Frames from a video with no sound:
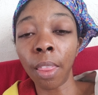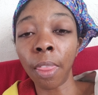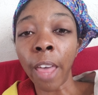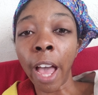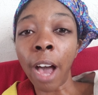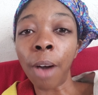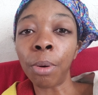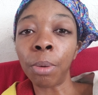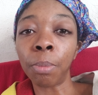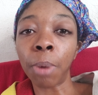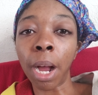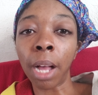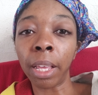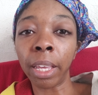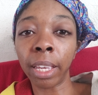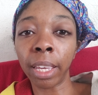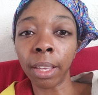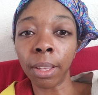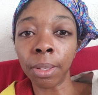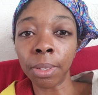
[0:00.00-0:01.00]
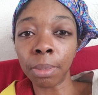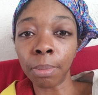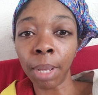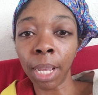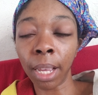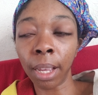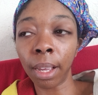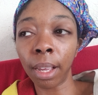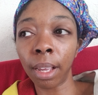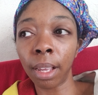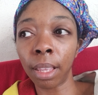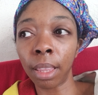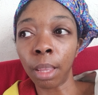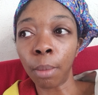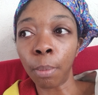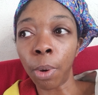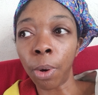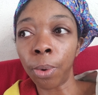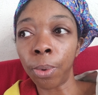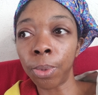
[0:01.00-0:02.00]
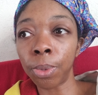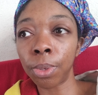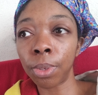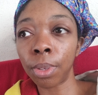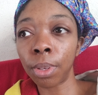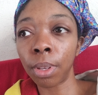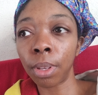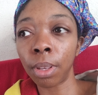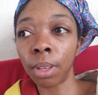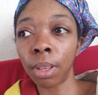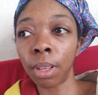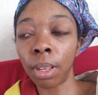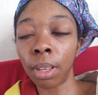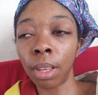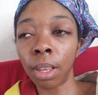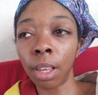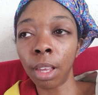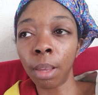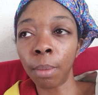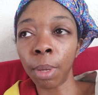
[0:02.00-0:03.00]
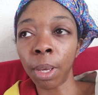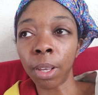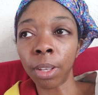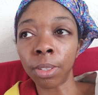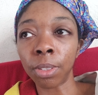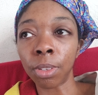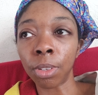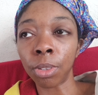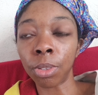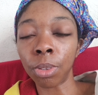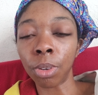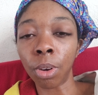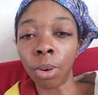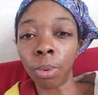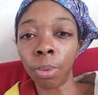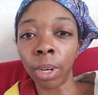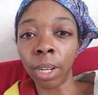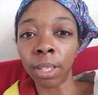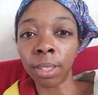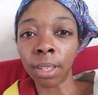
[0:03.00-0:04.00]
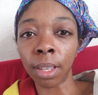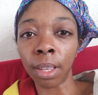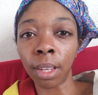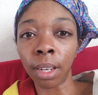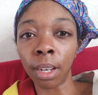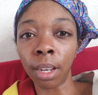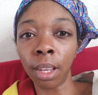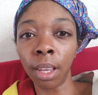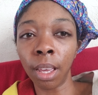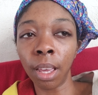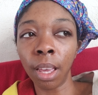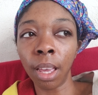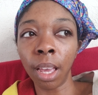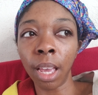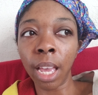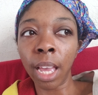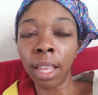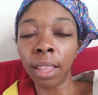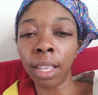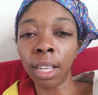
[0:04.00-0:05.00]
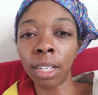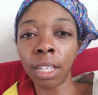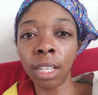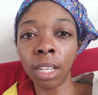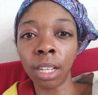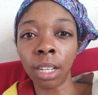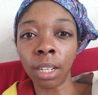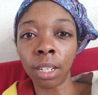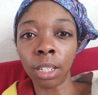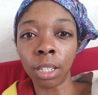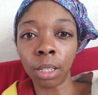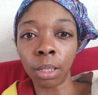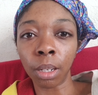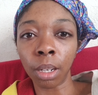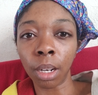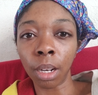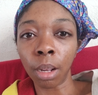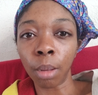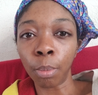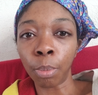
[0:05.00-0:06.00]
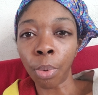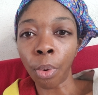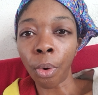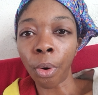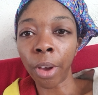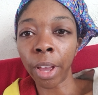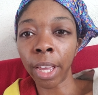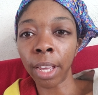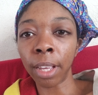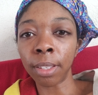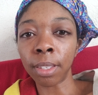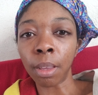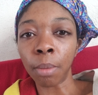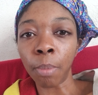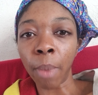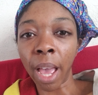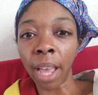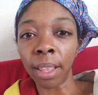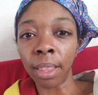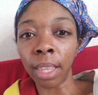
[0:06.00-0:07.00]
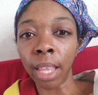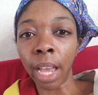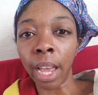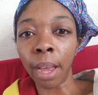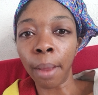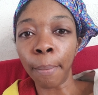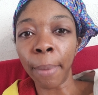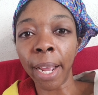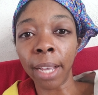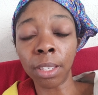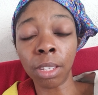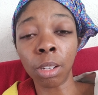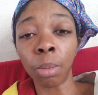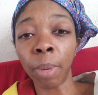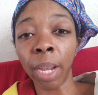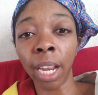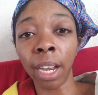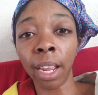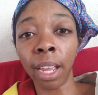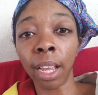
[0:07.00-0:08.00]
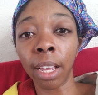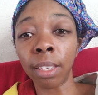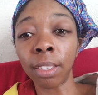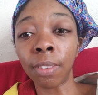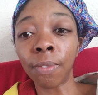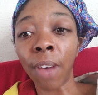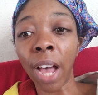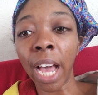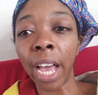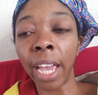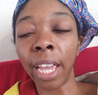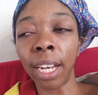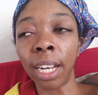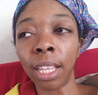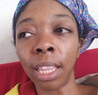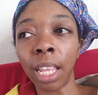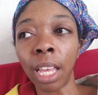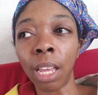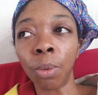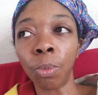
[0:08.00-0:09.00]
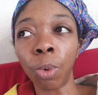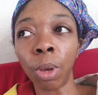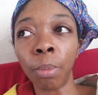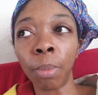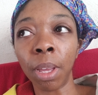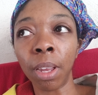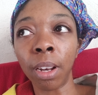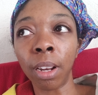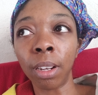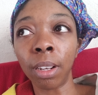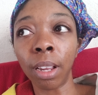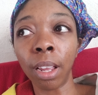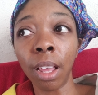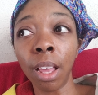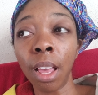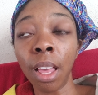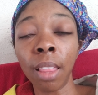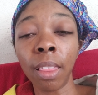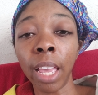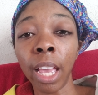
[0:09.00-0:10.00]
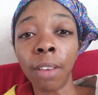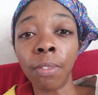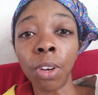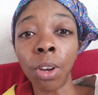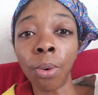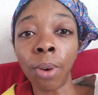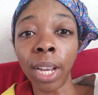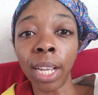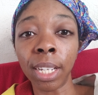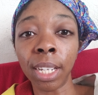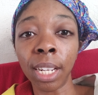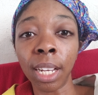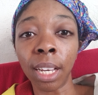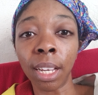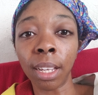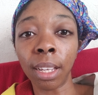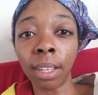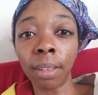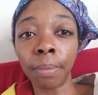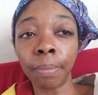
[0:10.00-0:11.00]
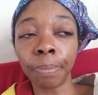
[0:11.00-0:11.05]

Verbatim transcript: that one probably kills me the most because there's no reason. And they teach boys and men that masturbating is fine, and then women, eh, they have no idea.